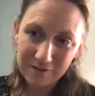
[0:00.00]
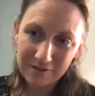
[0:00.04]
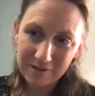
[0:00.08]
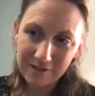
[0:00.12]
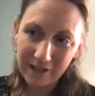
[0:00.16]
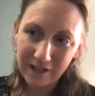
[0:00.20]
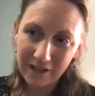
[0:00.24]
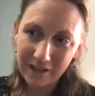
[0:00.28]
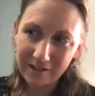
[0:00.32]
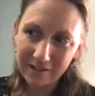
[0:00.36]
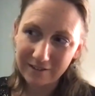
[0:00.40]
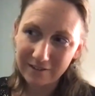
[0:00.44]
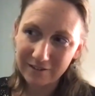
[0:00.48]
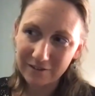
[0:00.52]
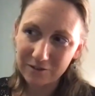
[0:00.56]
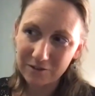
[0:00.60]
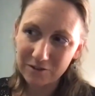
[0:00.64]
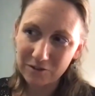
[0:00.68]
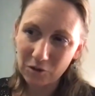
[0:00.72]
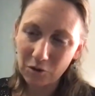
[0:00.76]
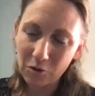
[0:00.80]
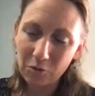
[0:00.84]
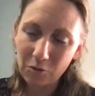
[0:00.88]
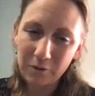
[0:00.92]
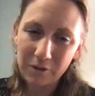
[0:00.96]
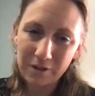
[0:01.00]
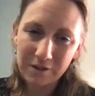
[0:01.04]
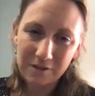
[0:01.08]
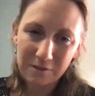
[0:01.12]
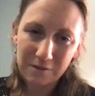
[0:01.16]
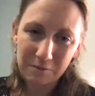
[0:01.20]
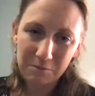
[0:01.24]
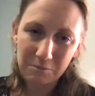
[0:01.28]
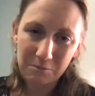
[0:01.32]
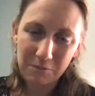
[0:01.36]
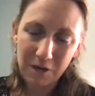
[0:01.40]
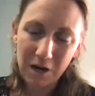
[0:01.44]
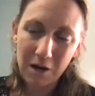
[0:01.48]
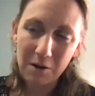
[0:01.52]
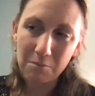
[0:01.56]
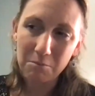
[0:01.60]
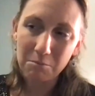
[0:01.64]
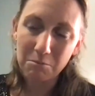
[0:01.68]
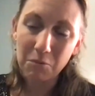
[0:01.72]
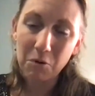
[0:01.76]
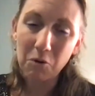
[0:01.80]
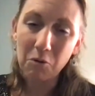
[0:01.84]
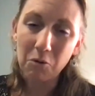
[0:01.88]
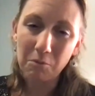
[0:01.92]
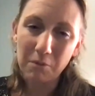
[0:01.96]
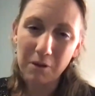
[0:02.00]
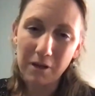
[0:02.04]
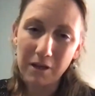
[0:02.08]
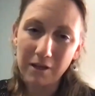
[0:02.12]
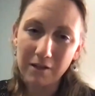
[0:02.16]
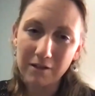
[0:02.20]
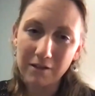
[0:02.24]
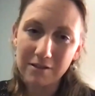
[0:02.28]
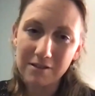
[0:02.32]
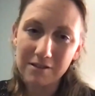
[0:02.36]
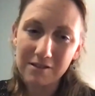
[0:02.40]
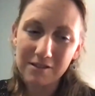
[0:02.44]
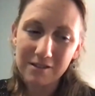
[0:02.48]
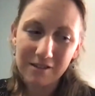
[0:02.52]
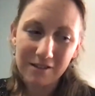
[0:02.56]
that there's always a moment